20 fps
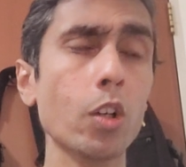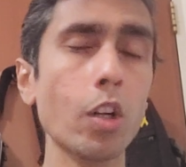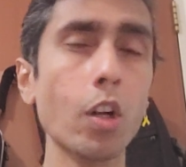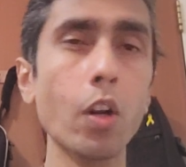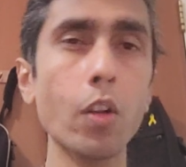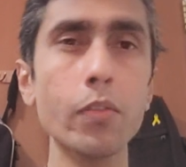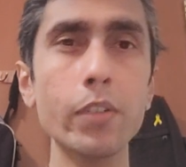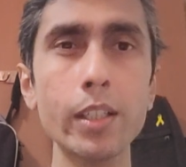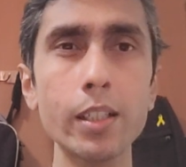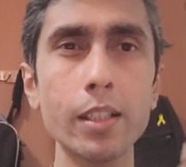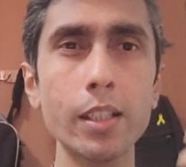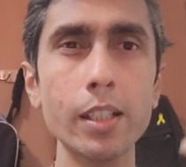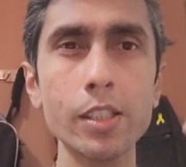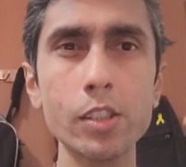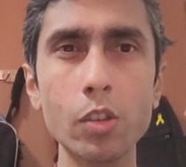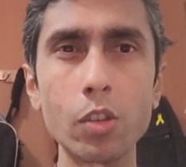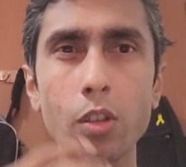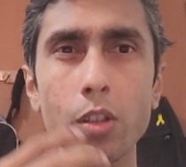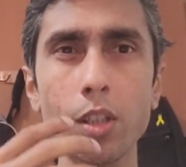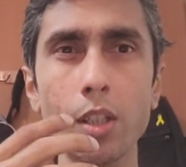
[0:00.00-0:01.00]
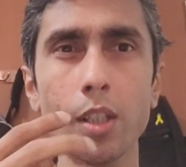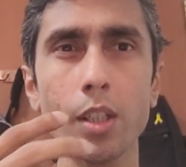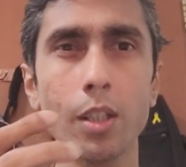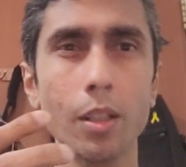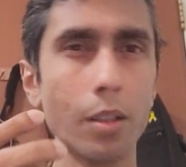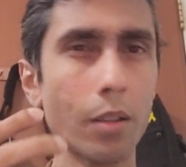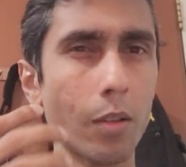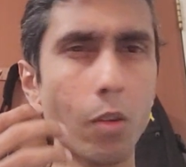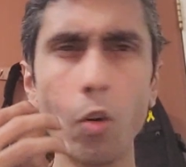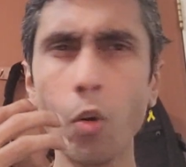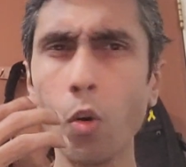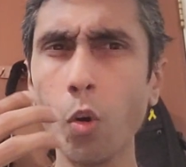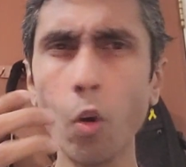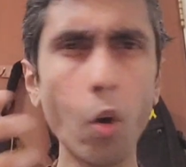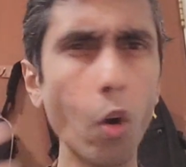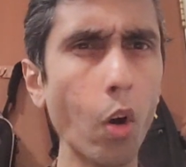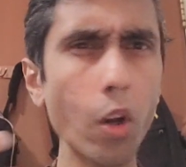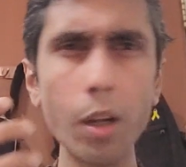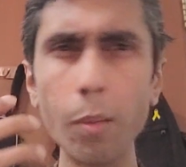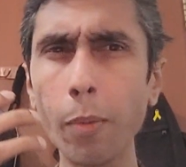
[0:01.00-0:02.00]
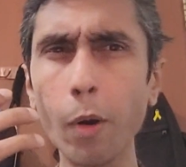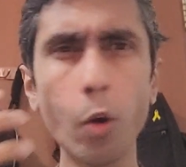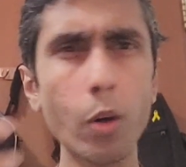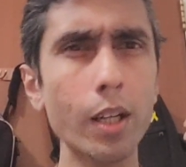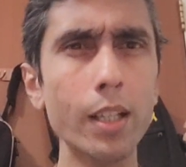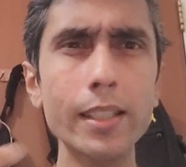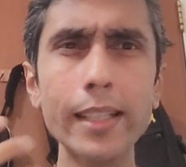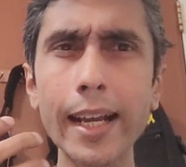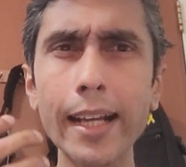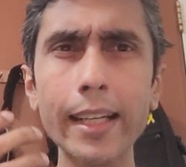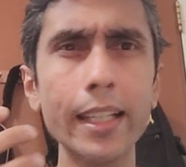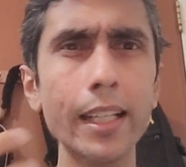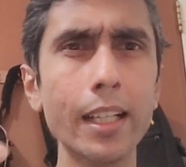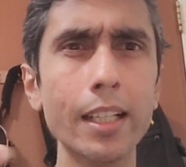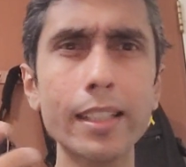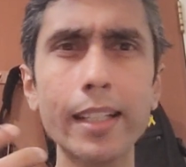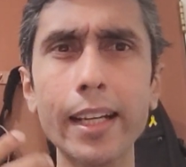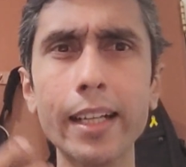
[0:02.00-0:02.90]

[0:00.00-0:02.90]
a lot of it is all about attacking